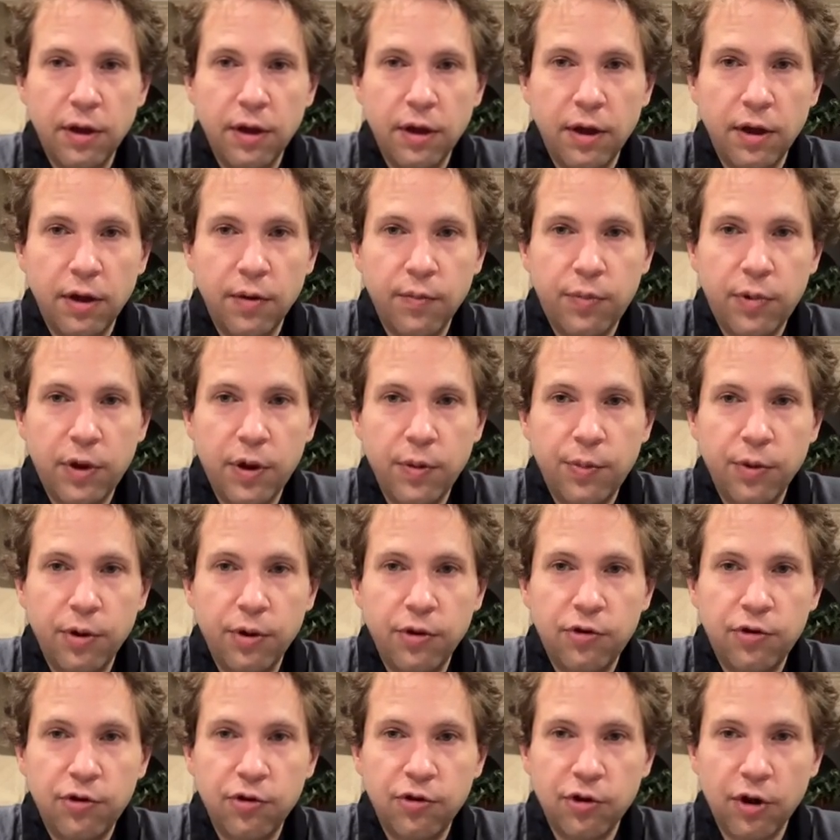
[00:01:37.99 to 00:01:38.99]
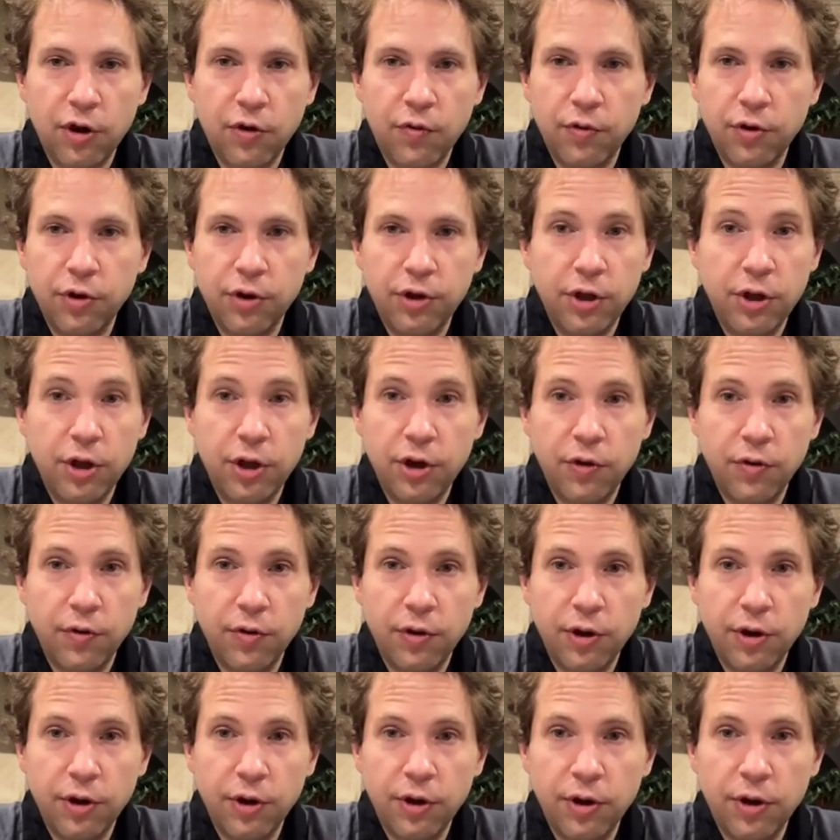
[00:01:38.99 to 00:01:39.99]
and people it's just like really
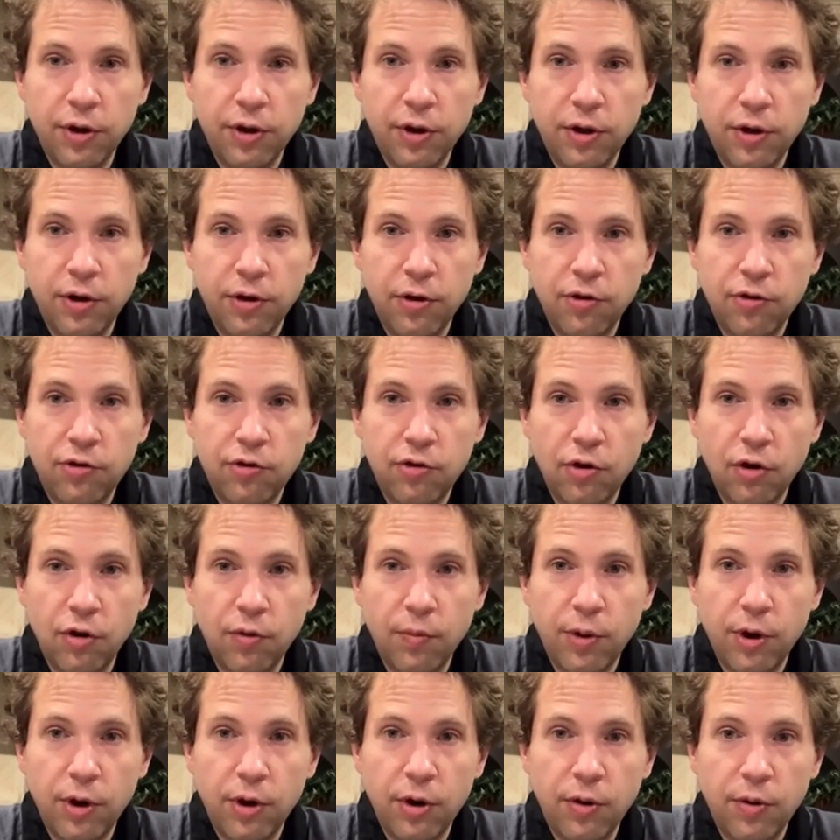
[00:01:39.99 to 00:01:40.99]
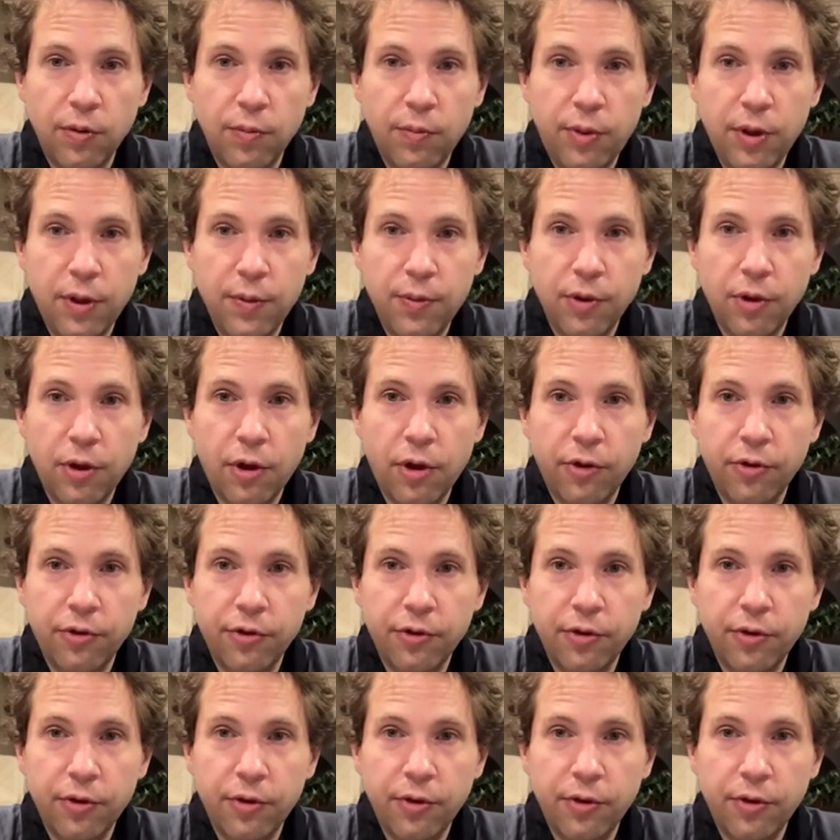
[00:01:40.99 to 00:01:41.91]
eerie and disturbing people all